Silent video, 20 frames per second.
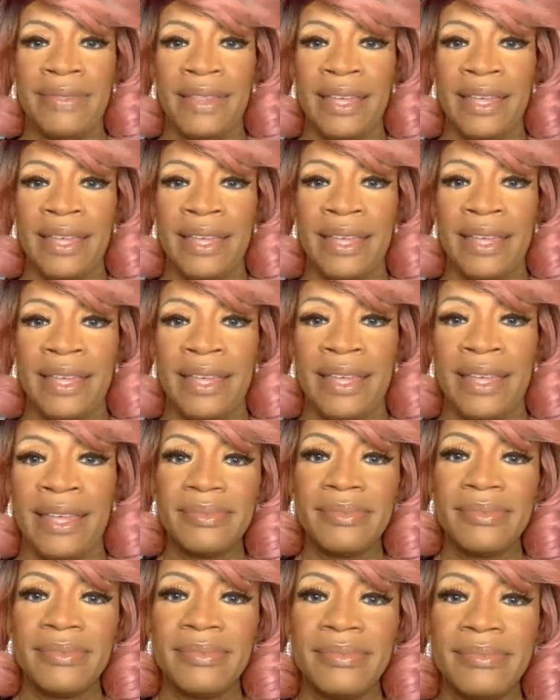That's why it
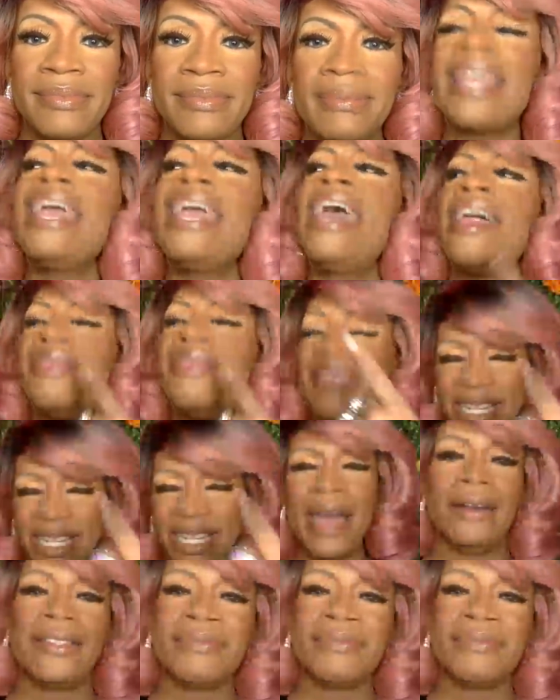hurts
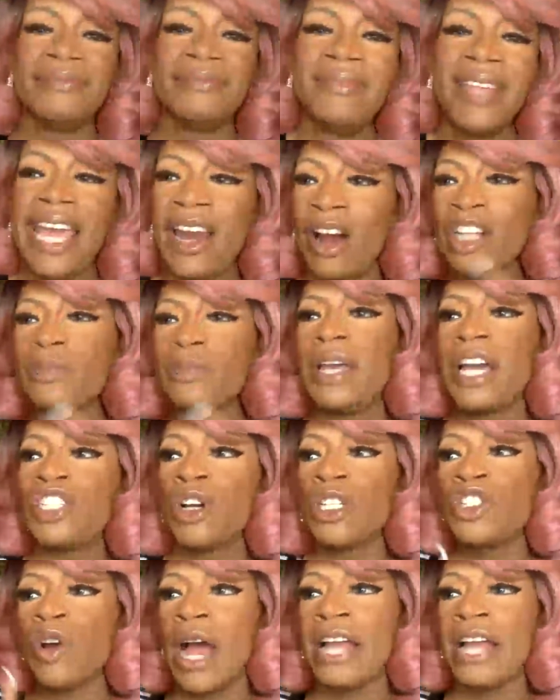it hurts because you're
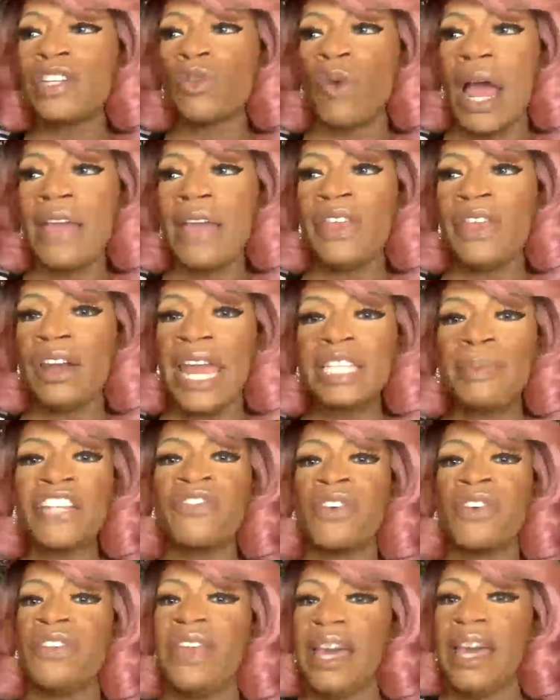trying to write their next
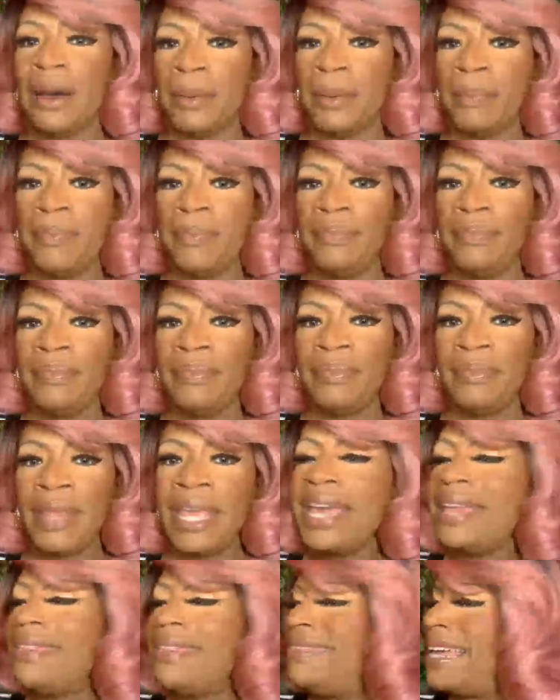page for them.
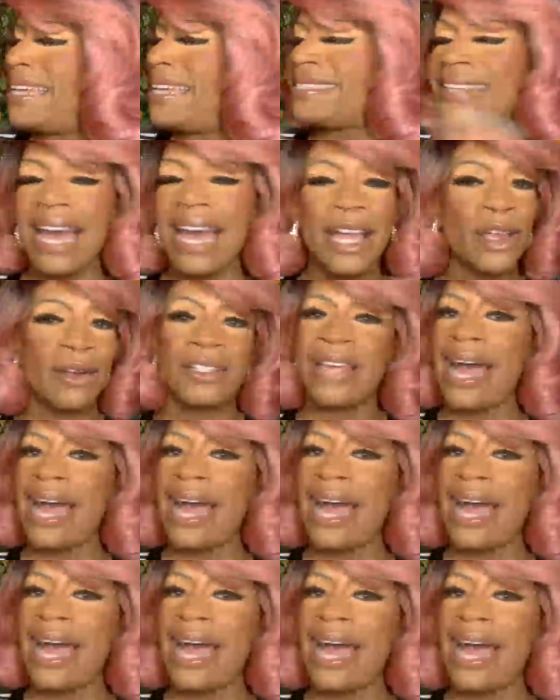Mm. That's not your
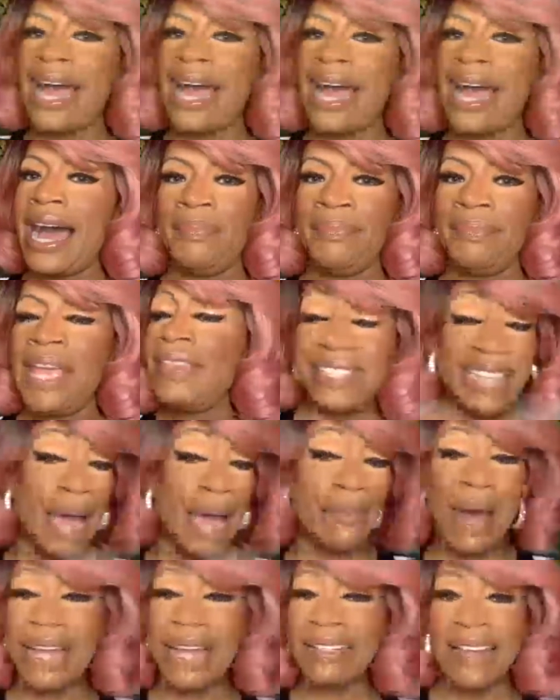job. Mm.
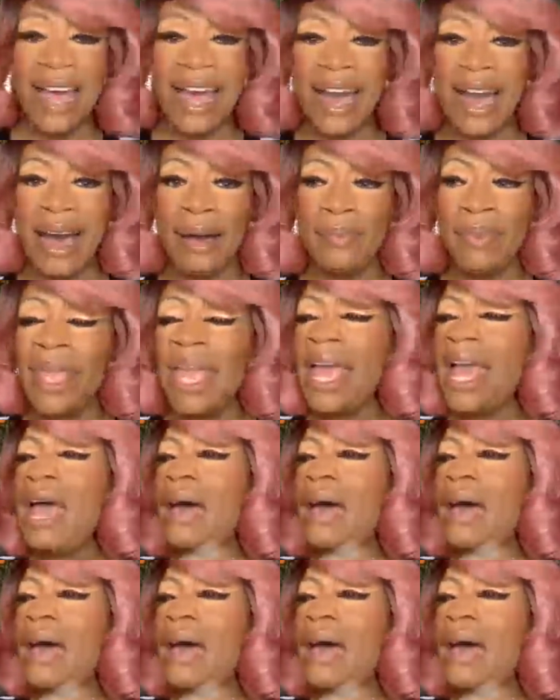That's not my job.